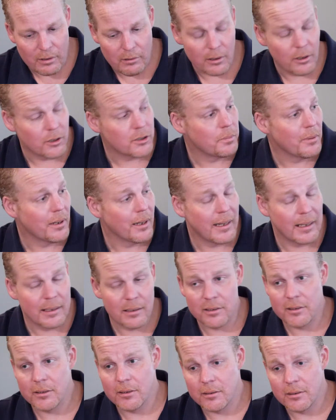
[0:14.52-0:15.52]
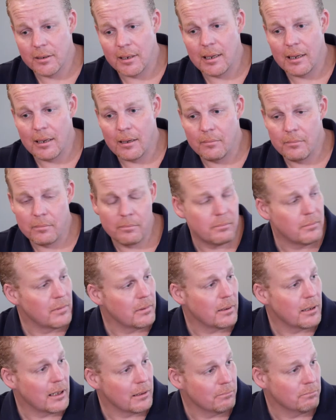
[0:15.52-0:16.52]
where I lost my legs, and
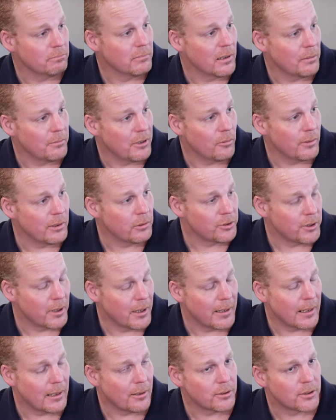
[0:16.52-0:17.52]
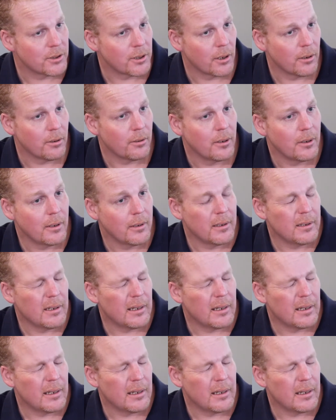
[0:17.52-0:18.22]
I'm in a wheelchair now. So